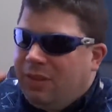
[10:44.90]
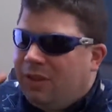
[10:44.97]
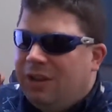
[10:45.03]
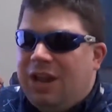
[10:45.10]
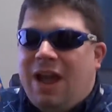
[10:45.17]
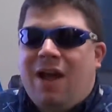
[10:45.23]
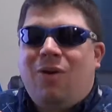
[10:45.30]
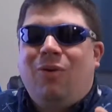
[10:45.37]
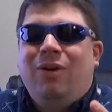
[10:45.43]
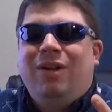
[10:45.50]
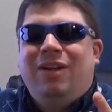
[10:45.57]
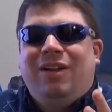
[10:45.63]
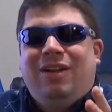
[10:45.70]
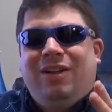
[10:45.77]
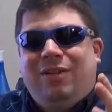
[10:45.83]
Now,
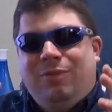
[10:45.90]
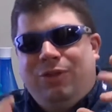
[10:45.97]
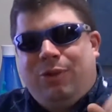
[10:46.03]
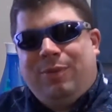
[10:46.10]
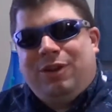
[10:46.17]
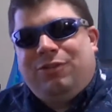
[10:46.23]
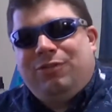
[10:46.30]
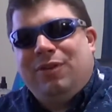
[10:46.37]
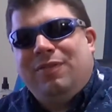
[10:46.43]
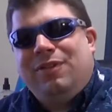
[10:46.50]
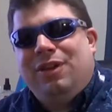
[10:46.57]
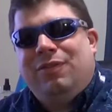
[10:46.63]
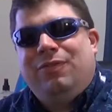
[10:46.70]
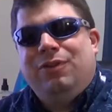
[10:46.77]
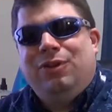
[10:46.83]
a little bit of
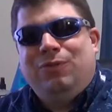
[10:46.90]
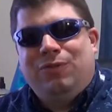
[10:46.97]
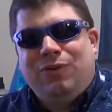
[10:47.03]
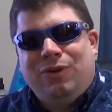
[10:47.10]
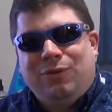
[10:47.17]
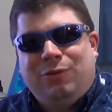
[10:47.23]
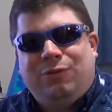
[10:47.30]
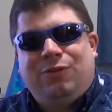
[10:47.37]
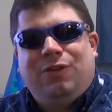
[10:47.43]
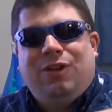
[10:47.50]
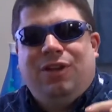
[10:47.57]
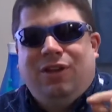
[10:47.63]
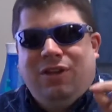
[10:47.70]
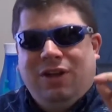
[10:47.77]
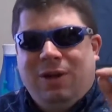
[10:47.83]
trivia for you folks.
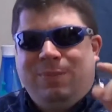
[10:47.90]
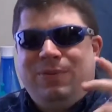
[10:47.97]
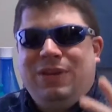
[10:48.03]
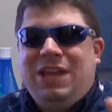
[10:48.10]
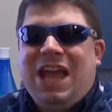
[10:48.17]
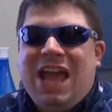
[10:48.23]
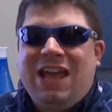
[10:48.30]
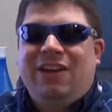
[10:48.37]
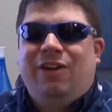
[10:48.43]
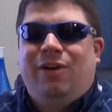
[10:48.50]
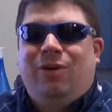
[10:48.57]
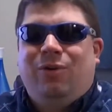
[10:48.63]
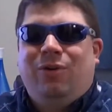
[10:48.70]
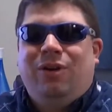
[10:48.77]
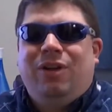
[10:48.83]
A
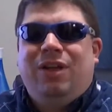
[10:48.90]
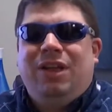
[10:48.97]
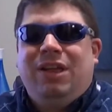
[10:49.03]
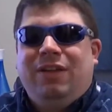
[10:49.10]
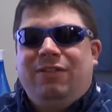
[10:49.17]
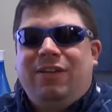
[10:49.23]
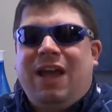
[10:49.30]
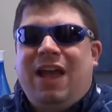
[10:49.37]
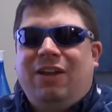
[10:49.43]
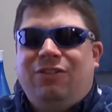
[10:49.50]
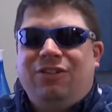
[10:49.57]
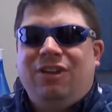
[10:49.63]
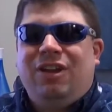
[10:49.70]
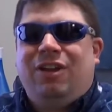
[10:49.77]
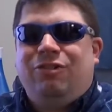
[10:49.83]
piano is
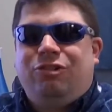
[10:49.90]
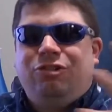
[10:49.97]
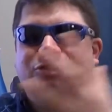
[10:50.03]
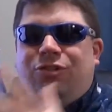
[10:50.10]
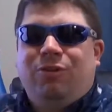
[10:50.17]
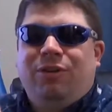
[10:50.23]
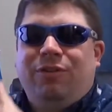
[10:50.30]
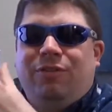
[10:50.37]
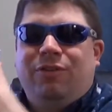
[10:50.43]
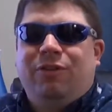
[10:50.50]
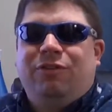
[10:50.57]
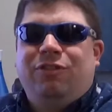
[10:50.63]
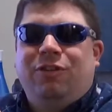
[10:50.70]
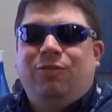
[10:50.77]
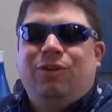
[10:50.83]
actually a short
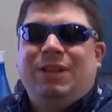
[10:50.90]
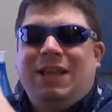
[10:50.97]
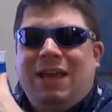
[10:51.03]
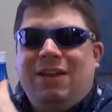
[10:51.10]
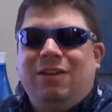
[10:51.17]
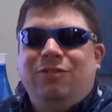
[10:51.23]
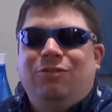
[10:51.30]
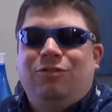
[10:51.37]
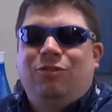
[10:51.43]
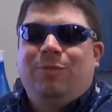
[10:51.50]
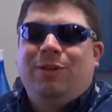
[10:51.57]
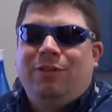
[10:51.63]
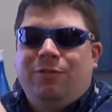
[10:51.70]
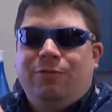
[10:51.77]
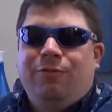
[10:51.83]
version of what that
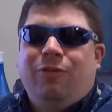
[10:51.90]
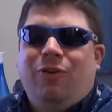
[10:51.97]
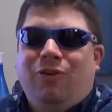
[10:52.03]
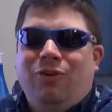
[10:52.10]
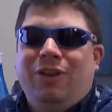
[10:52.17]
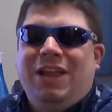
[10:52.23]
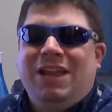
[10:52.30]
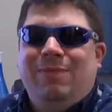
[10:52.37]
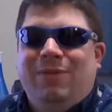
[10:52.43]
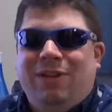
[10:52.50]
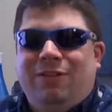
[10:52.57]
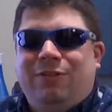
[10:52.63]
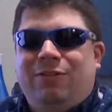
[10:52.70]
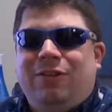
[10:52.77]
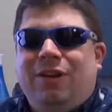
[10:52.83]
instrument's full name
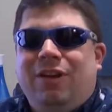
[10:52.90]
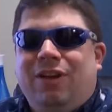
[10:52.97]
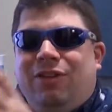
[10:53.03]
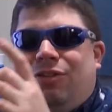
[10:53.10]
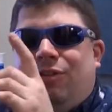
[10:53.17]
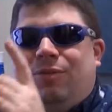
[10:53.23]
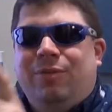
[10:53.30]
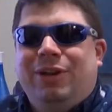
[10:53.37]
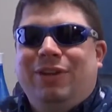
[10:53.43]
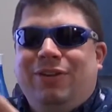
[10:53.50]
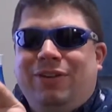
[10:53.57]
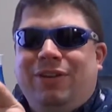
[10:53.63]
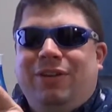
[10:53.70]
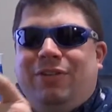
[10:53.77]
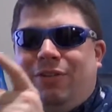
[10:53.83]
is.
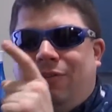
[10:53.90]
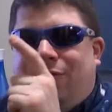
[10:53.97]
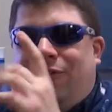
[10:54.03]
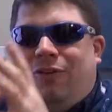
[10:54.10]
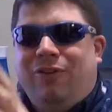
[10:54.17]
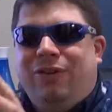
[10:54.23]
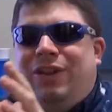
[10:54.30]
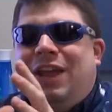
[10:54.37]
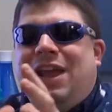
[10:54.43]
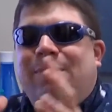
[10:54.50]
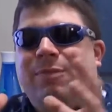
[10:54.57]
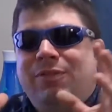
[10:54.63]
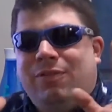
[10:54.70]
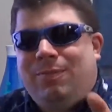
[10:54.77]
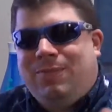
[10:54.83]
The full
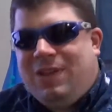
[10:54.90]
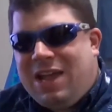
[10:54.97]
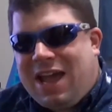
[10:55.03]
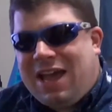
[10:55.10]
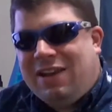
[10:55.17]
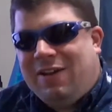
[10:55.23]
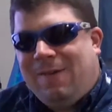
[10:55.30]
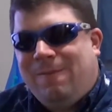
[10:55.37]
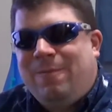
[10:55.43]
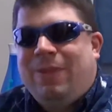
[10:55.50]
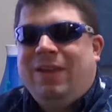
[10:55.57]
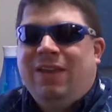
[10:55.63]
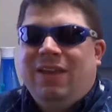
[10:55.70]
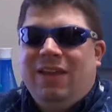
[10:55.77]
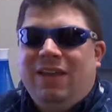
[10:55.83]
name of a piano
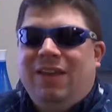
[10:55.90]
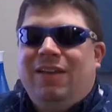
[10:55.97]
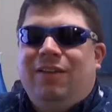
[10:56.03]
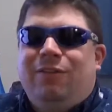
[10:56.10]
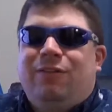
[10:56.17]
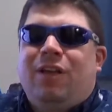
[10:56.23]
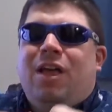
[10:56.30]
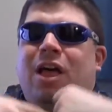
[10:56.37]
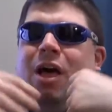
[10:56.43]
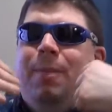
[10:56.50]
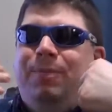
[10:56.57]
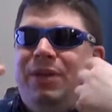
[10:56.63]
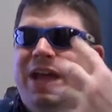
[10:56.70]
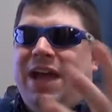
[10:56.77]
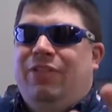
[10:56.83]
is a
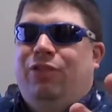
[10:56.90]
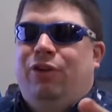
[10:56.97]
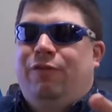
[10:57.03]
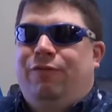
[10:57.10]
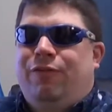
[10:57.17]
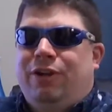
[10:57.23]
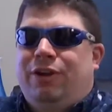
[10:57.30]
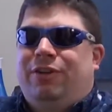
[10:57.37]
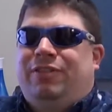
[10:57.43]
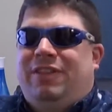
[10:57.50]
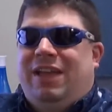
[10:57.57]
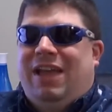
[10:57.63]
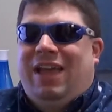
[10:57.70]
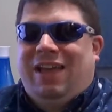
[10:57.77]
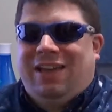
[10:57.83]

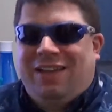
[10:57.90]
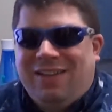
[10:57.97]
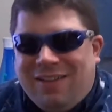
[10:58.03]
pianoforte,